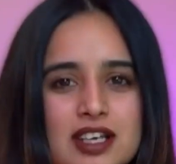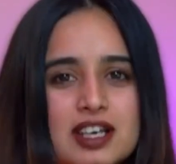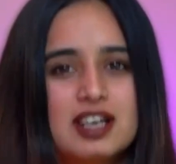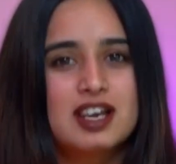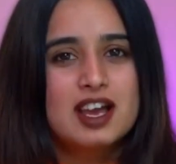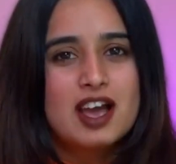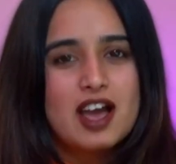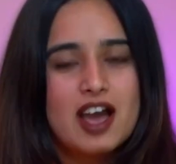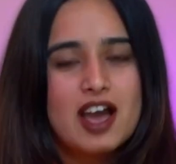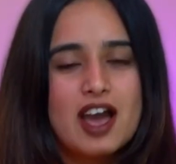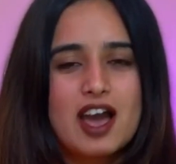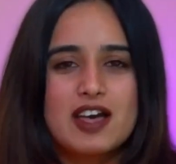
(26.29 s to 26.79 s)

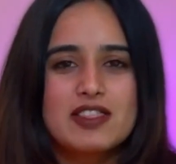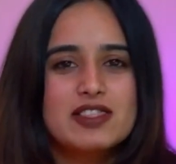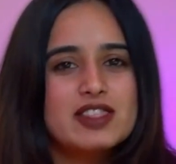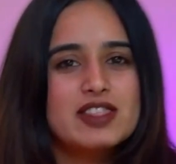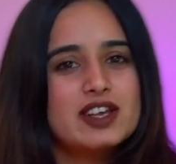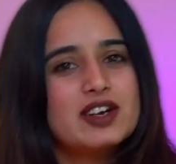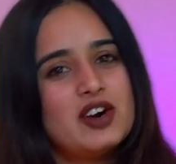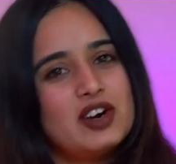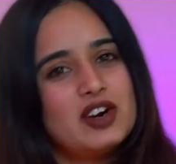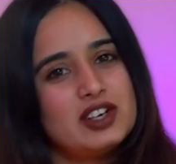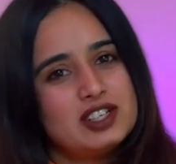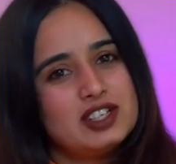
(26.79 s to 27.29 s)
and the
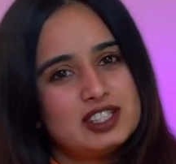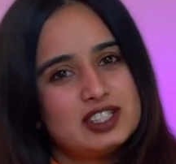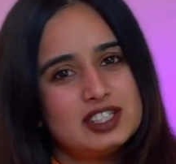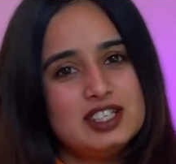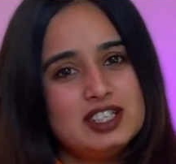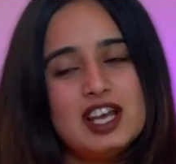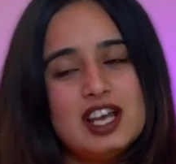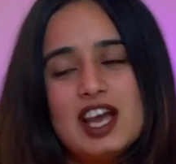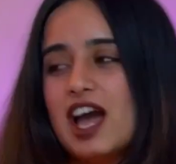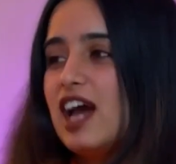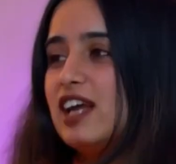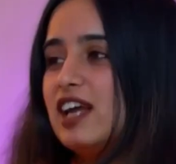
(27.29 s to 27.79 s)
content
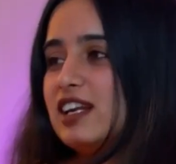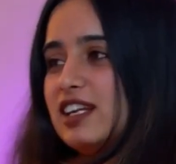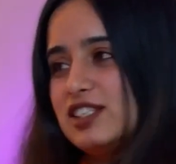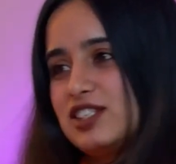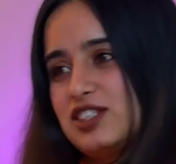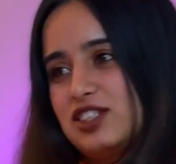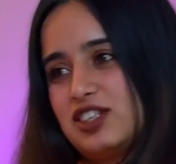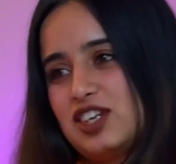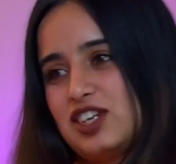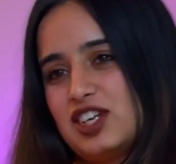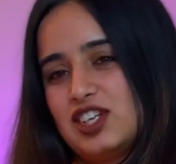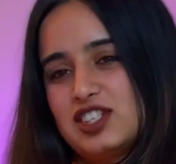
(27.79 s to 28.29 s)
and
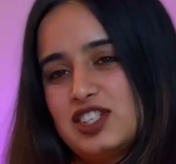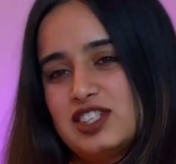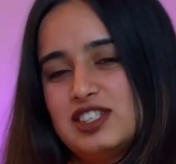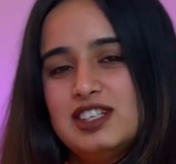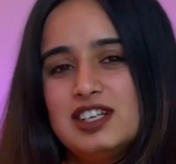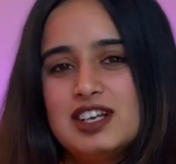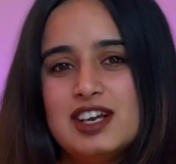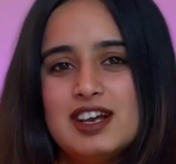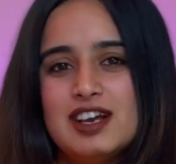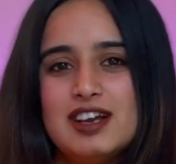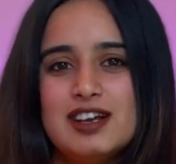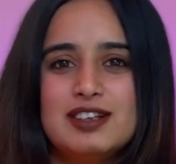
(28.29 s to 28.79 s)
education
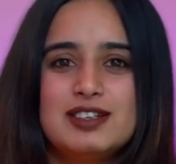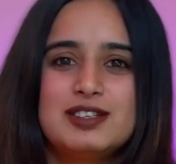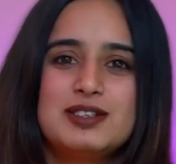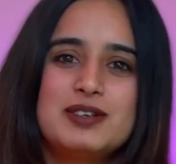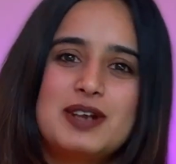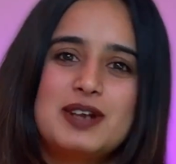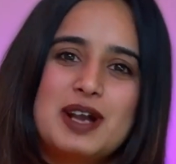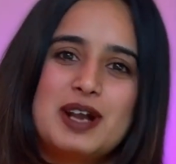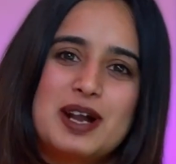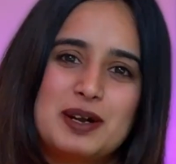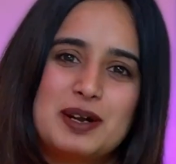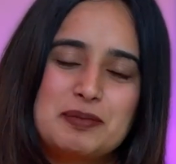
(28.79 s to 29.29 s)
to
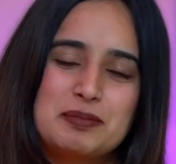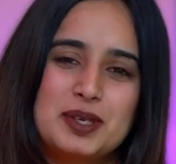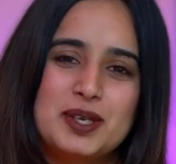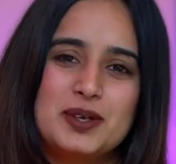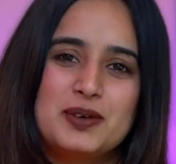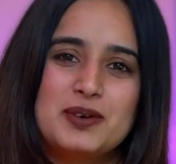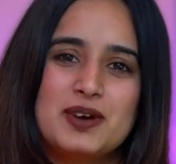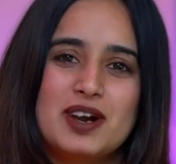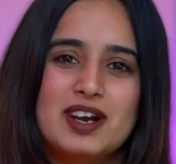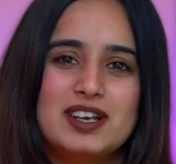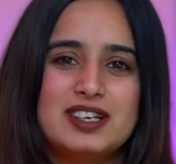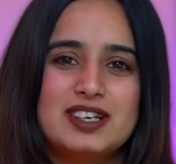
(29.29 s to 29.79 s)
help you
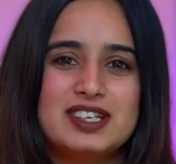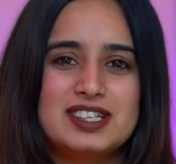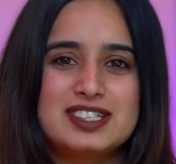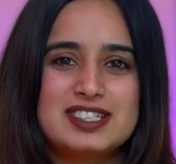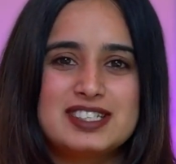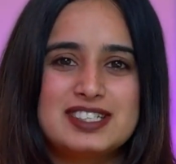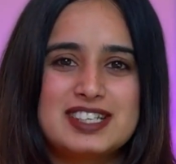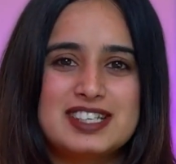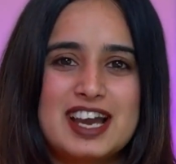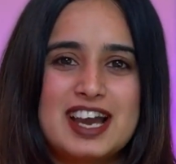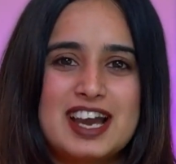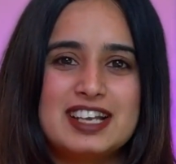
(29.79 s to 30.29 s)

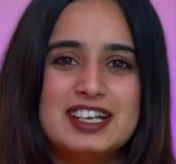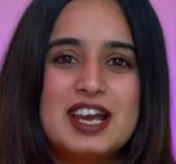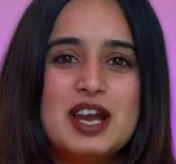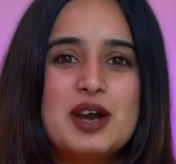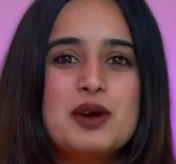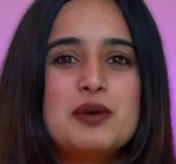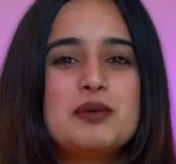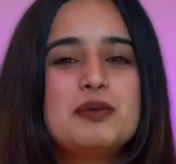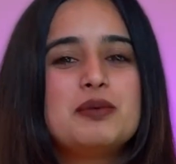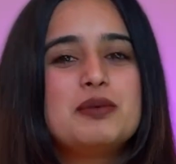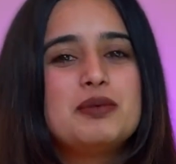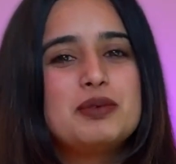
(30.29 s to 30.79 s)
understand
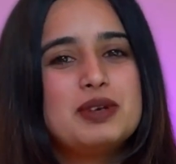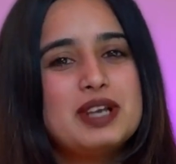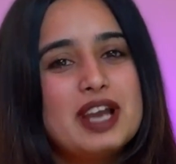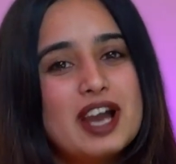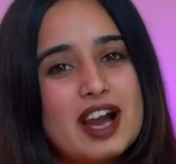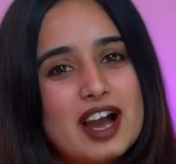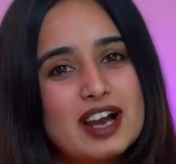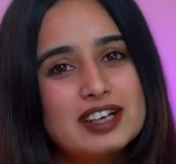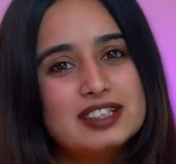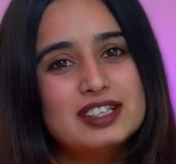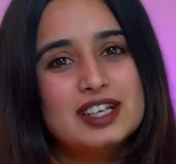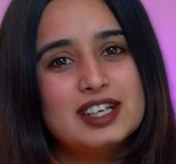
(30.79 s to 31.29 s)

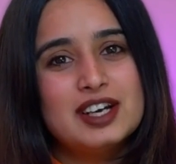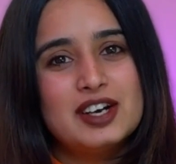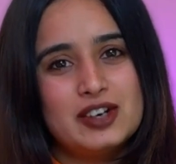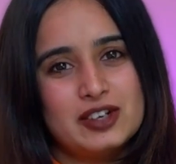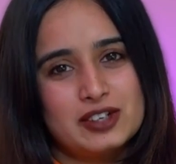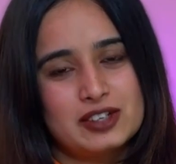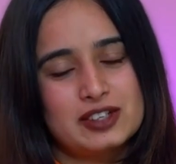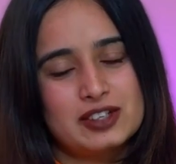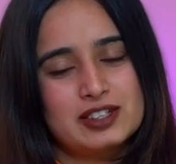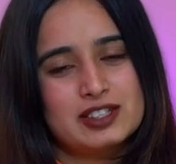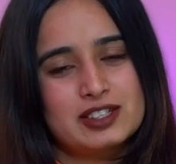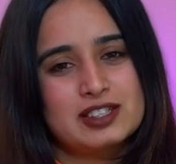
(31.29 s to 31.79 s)
React
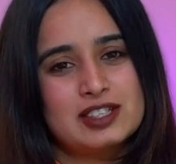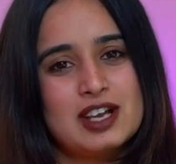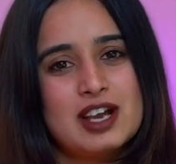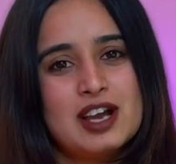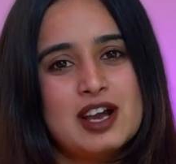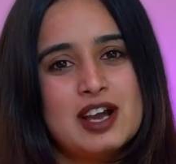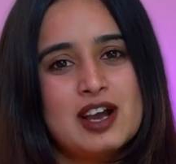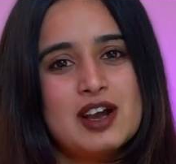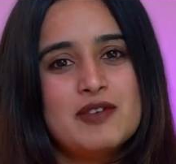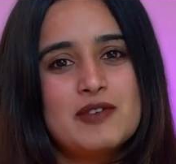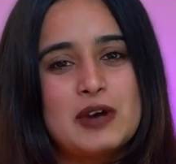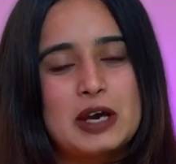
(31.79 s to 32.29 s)
hooks,
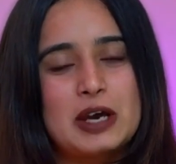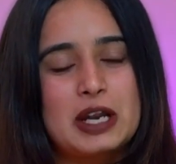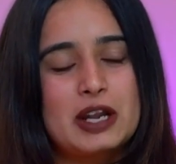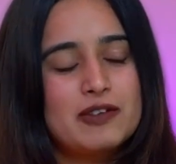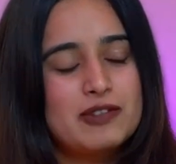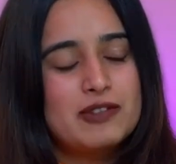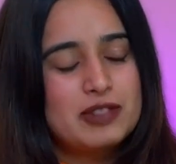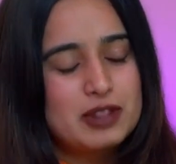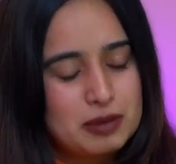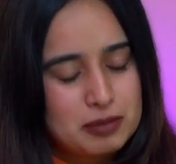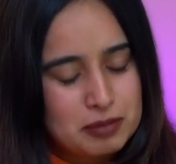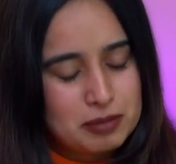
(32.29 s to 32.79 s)
one of the
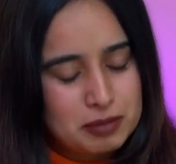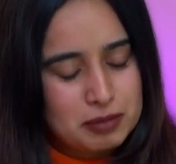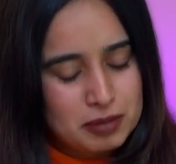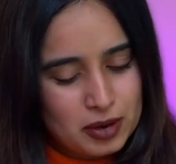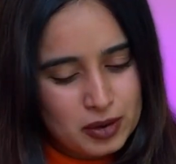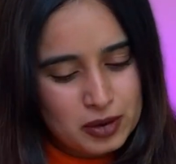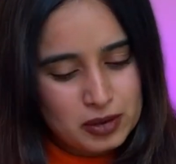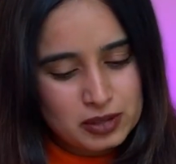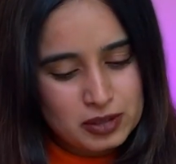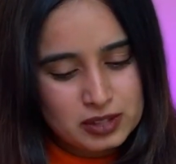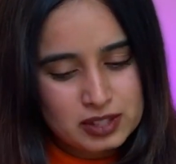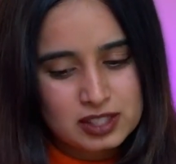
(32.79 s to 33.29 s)

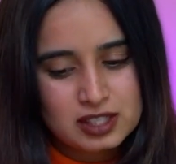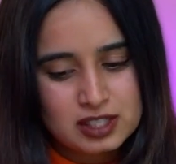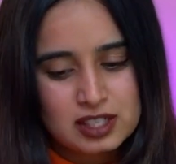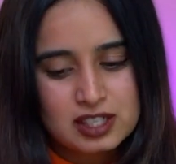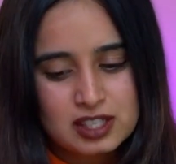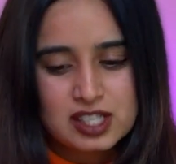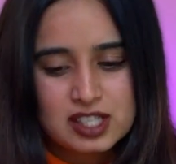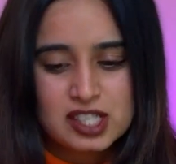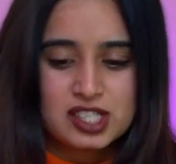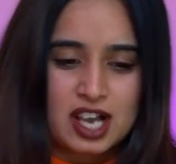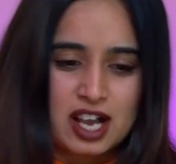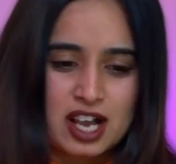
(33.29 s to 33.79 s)
most
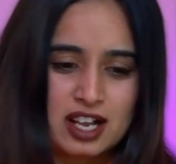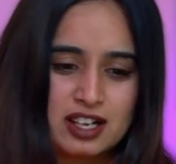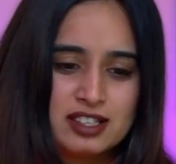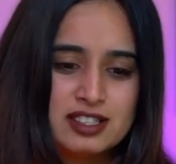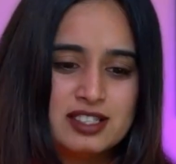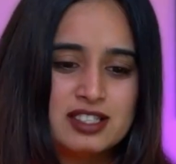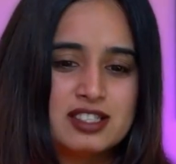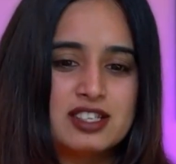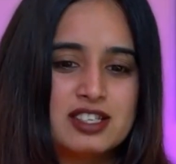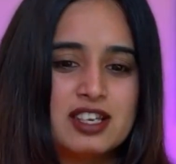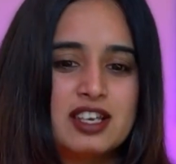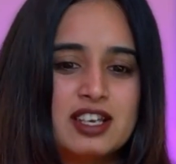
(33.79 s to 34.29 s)

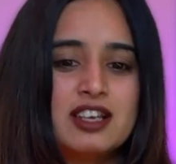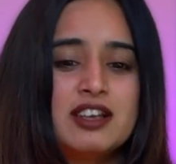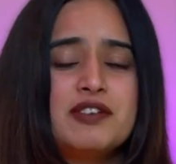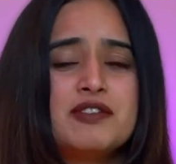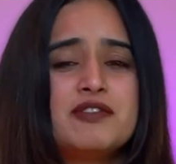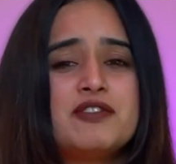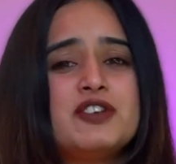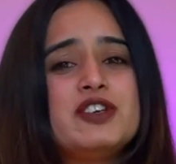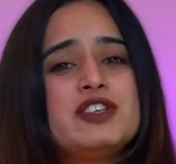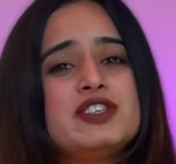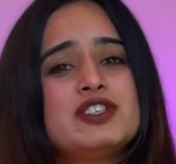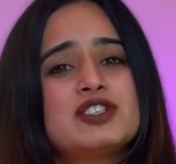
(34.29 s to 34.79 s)
challenging
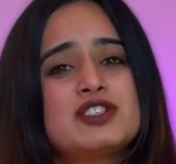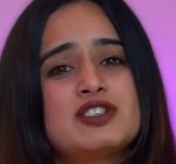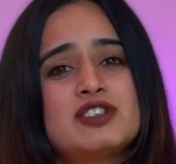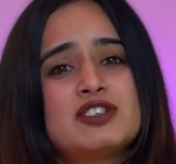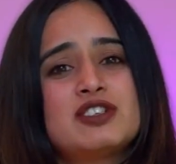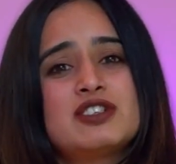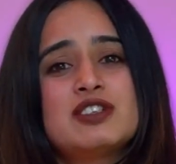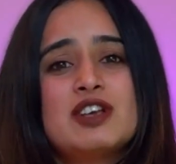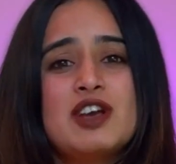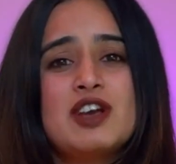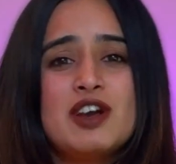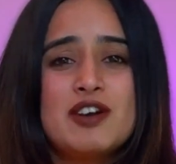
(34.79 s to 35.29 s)
features
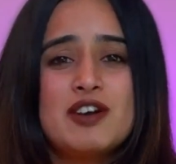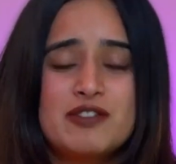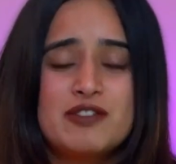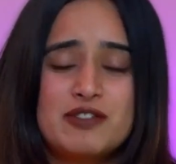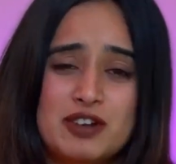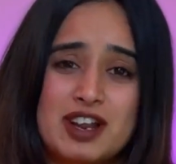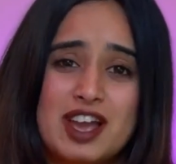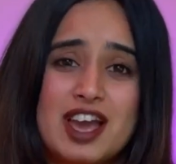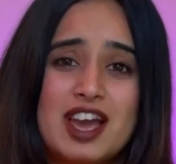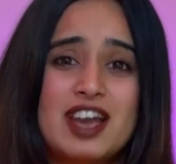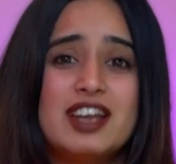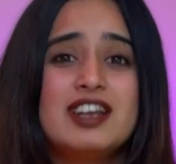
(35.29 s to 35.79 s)
for
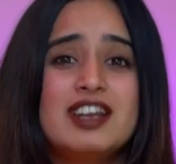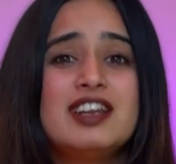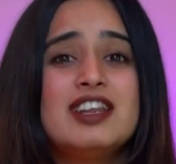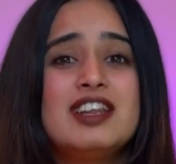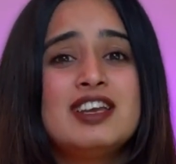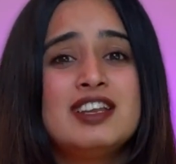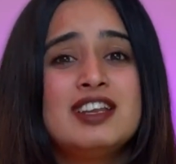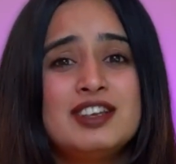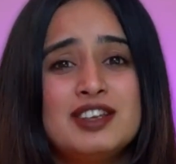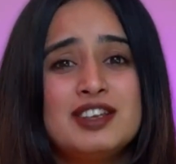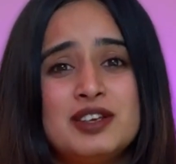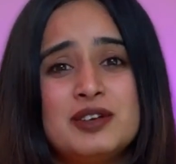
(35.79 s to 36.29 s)
any
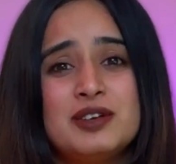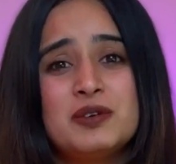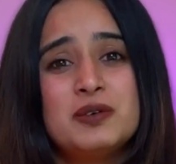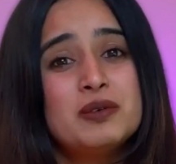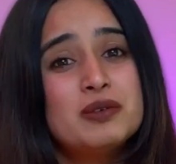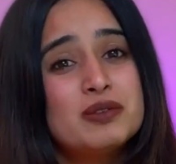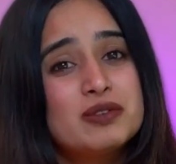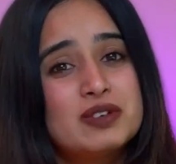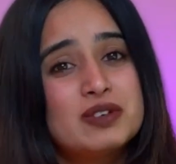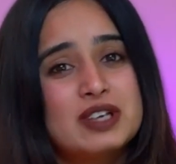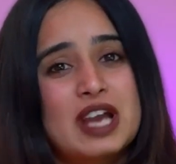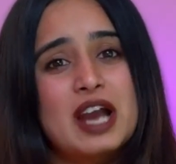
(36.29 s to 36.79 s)
new
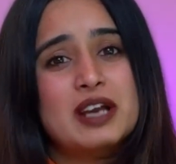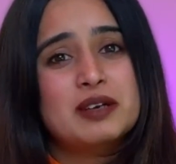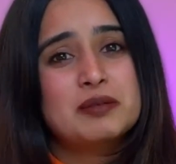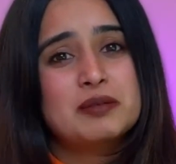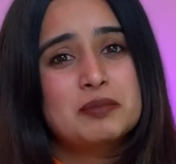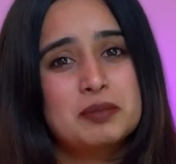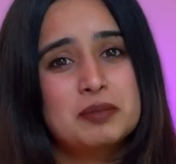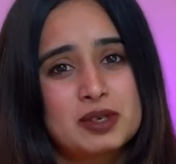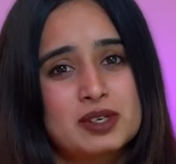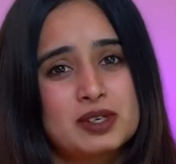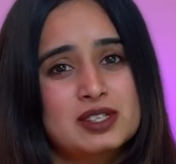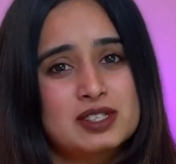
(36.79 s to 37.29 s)
React
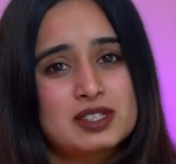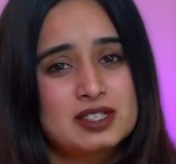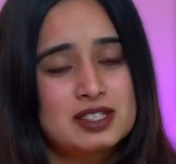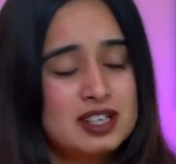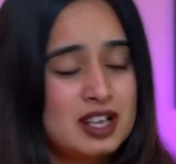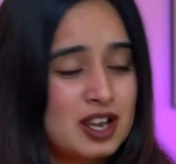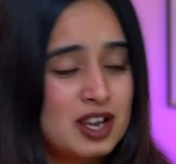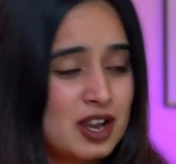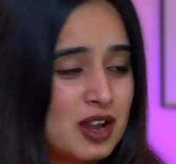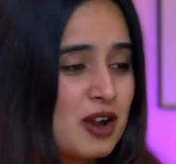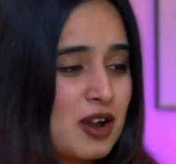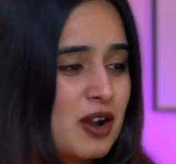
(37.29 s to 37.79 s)
person
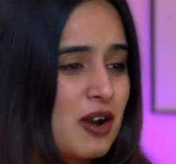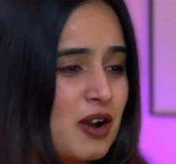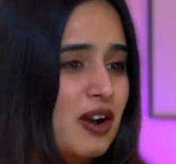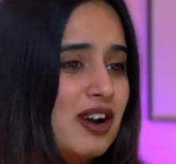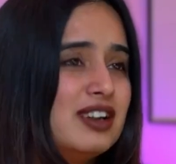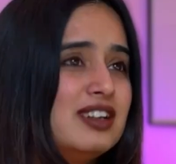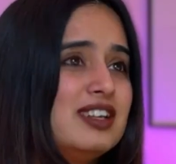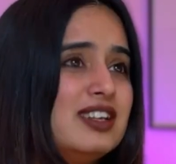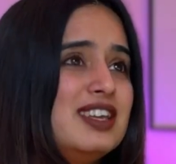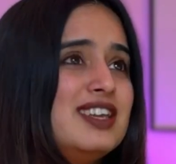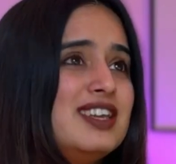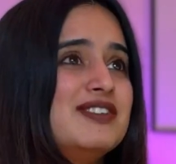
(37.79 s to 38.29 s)
or
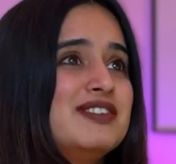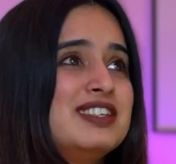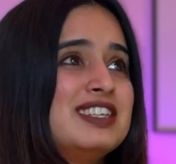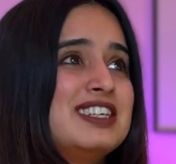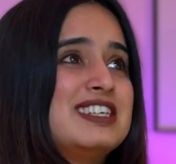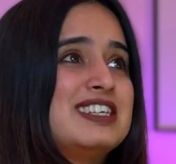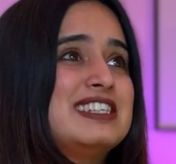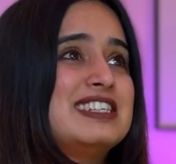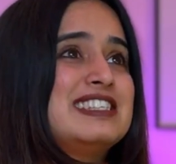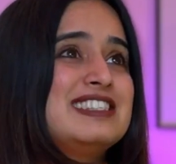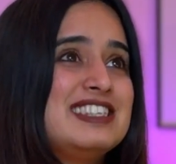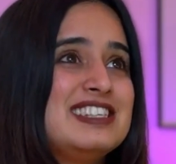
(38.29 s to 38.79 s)
even a
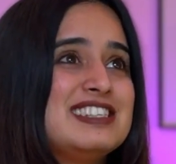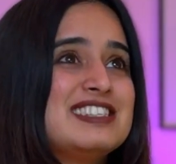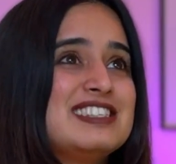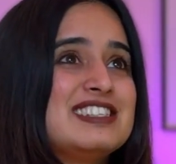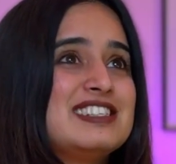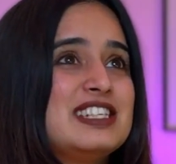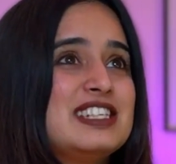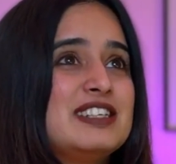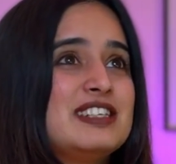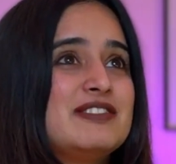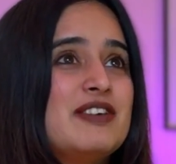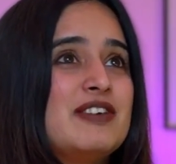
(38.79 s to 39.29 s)
seasoned
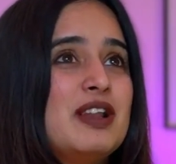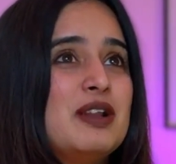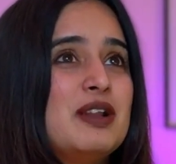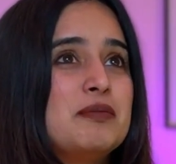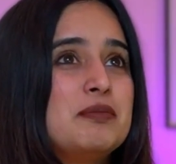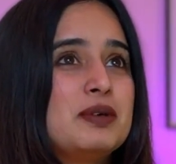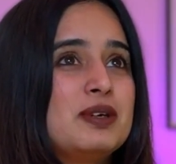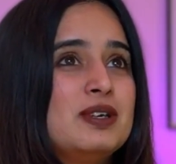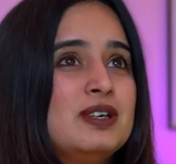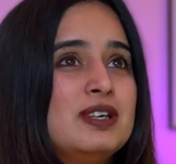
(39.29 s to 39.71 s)
developer